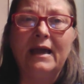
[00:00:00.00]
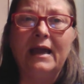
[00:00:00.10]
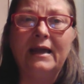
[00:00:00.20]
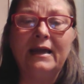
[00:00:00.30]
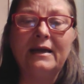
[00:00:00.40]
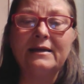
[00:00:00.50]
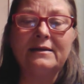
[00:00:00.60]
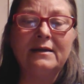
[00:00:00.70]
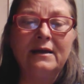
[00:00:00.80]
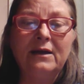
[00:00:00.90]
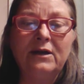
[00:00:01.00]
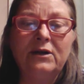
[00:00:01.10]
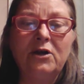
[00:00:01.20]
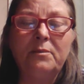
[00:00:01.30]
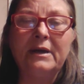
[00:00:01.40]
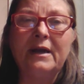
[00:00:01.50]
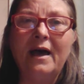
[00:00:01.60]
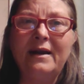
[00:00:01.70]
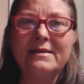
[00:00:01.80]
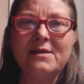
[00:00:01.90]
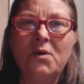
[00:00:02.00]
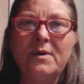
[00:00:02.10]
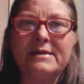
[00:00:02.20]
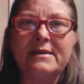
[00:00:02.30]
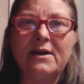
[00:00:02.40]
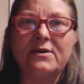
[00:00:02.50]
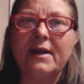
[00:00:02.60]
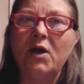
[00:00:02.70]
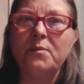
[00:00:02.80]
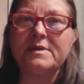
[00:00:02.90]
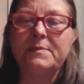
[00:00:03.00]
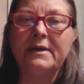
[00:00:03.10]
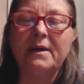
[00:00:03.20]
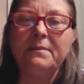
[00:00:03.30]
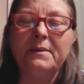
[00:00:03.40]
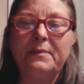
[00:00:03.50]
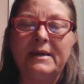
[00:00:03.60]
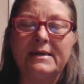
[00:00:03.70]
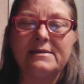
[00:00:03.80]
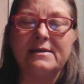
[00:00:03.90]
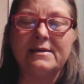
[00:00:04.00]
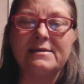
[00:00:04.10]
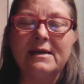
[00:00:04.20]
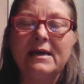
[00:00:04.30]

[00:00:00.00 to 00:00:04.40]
And, you know, but God is always there to help us pick up the pieces.